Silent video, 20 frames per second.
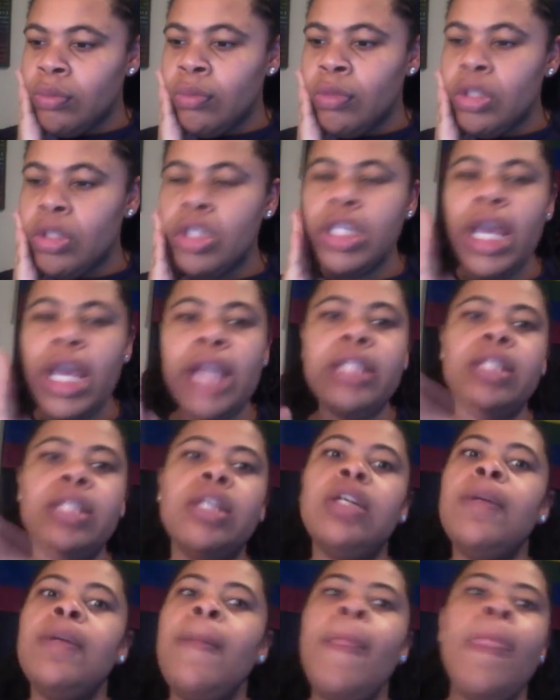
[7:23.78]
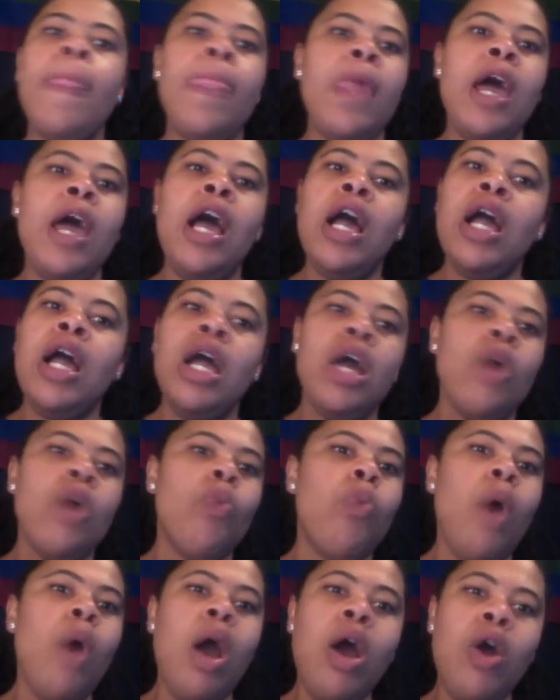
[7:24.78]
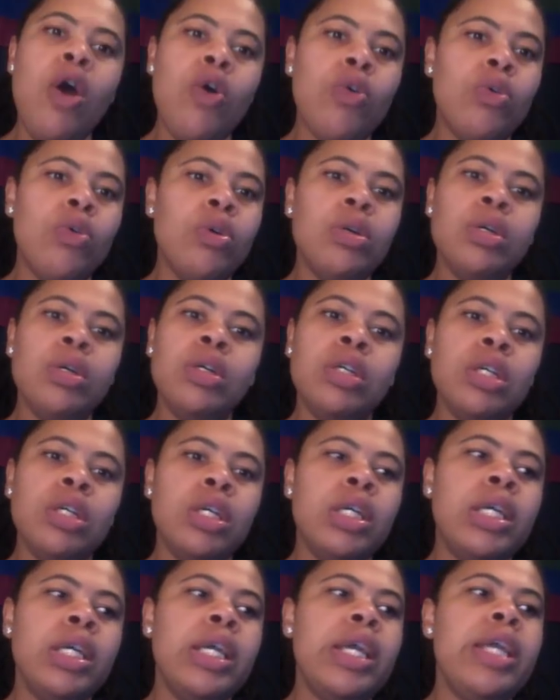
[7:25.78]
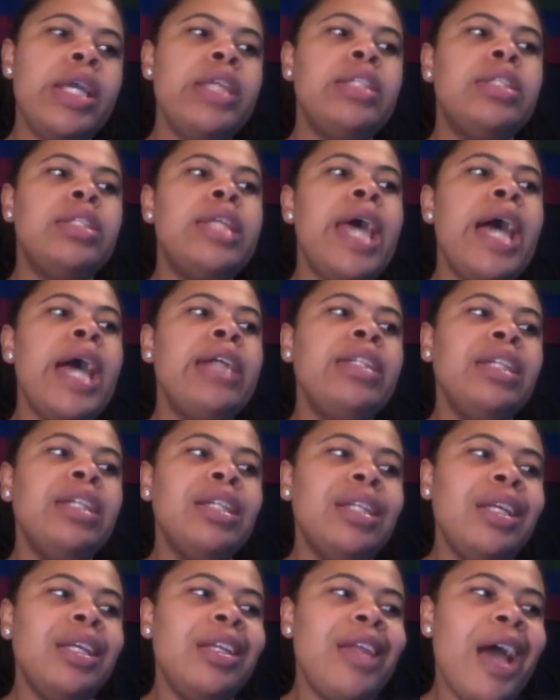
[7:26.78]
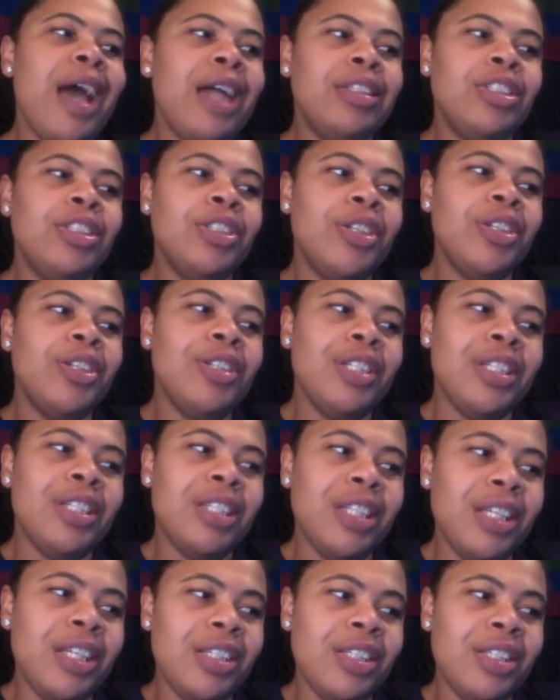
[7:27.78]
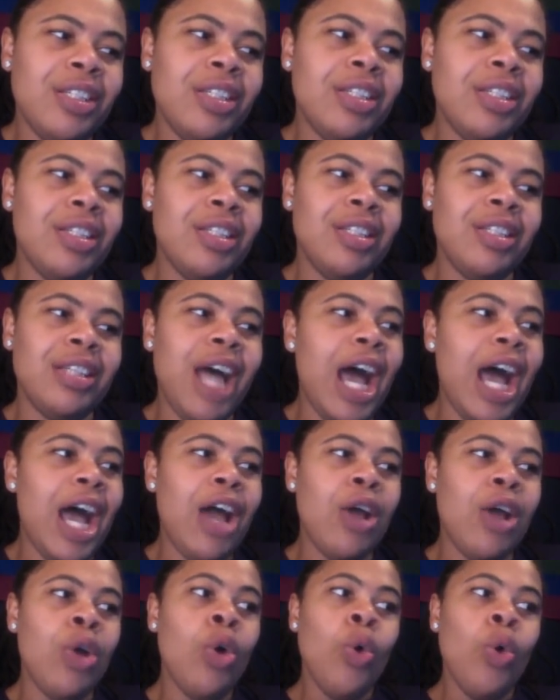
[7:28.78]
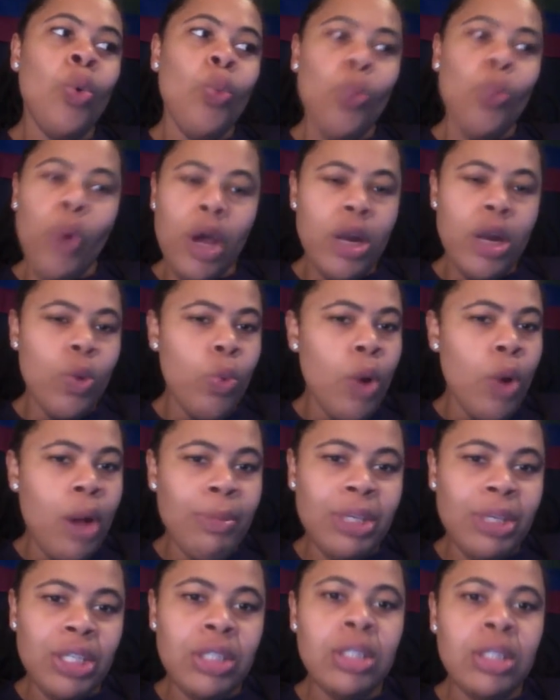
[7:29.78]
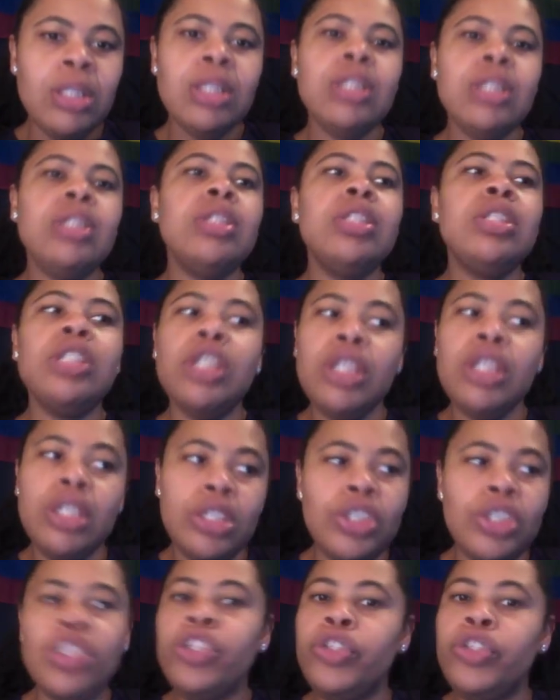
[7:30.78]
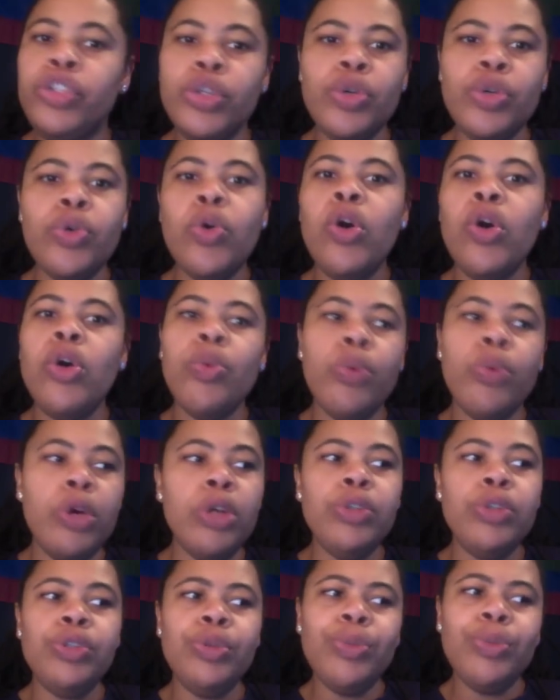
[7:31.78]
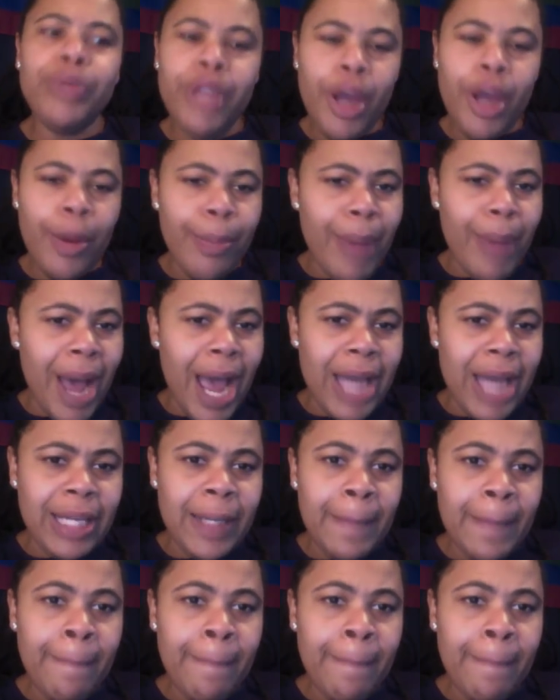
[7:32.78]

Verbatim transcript: Jessica. Walt, it's technically not your decision to decide what a woman to should do or will do with her body.